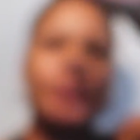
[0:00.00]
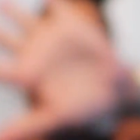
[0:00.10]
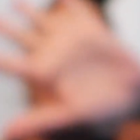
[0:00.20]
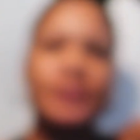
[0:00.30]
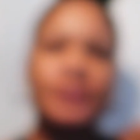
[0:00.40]

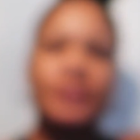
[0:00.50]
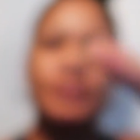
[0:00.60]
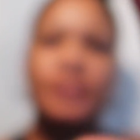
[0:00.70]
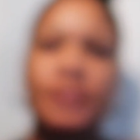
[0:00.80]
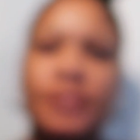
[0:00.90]

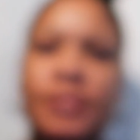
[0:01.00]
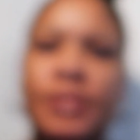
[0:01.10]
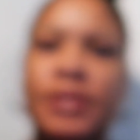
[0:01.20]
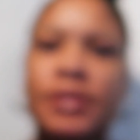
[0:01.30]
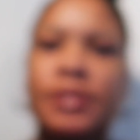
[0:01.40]

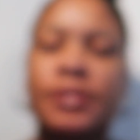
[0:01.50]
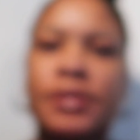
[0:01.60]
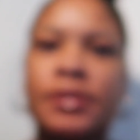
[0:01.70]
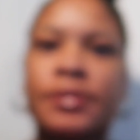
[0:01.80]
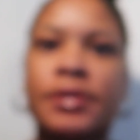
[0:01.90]

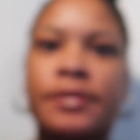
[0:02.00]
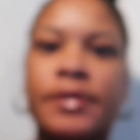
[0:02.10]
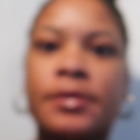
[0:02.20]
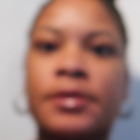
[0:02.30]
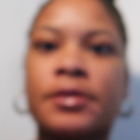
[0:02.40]

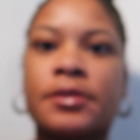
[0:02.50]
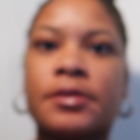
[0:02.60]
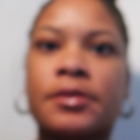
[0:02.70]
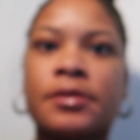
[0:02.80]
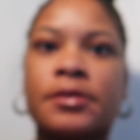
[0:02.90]

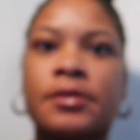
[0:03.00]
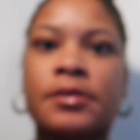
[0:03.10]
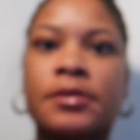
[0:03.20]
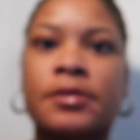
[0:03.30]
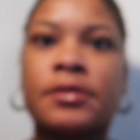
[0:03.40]

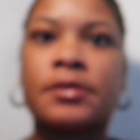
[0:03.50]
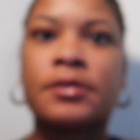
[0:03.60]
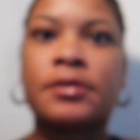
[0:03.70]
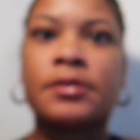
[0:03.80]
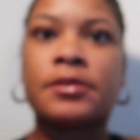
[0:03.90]

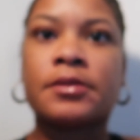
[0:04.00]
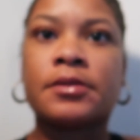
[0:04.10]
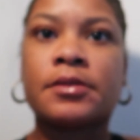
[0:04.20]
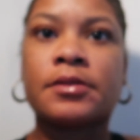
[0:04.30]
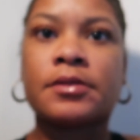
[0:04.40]

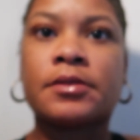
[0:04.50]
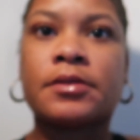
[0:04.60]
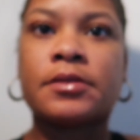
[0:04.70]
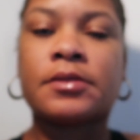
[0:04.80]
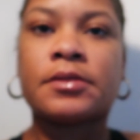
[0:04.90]

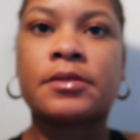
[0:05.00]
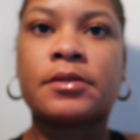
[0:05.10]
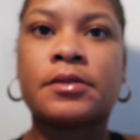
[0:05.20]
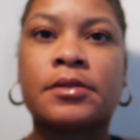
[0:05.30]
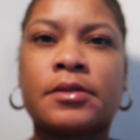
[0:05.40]

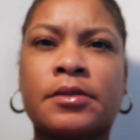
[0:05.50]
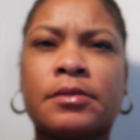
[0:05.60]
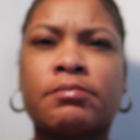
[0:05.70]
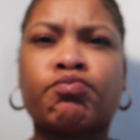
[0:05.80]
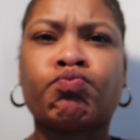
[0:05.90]

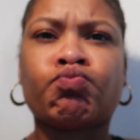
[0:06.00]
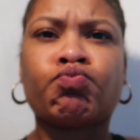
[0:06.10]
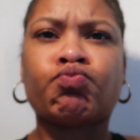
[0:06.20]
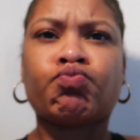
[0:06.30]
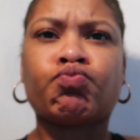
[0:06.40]

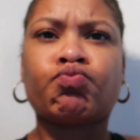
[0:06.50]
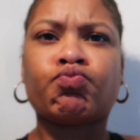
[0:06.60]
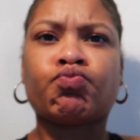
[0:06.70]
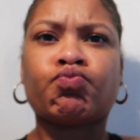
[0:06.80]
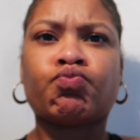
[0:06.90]

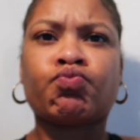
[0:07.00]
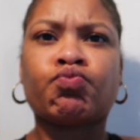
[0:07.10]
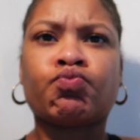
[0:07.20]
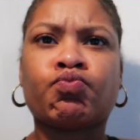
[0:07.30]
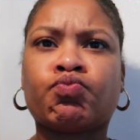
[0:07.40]

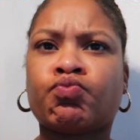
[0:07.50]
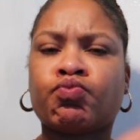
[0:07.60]
Nothing is said.